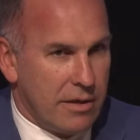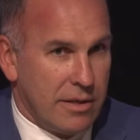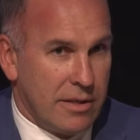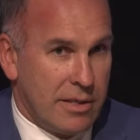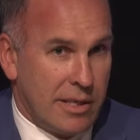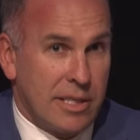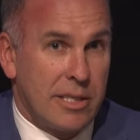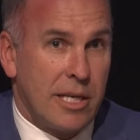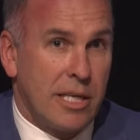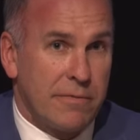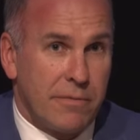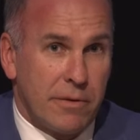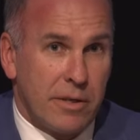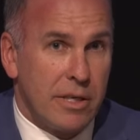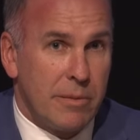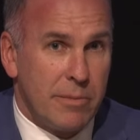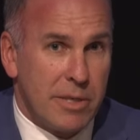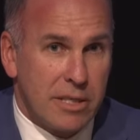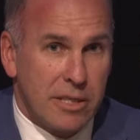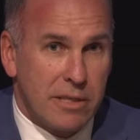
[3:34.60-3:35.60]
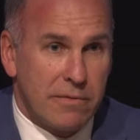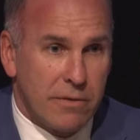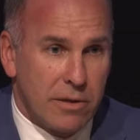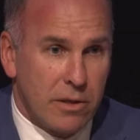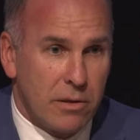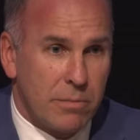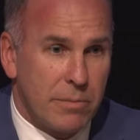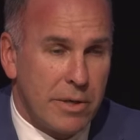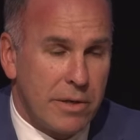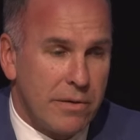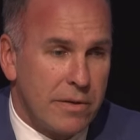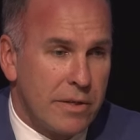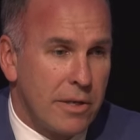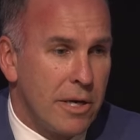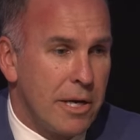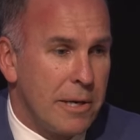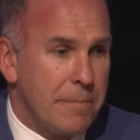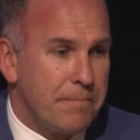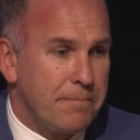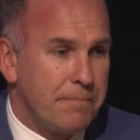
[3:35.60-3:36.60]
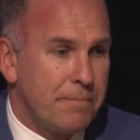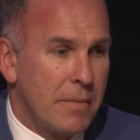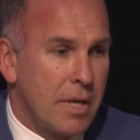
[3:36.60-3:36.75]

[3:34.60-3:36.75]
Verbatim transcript: successful in the business for a long period of time.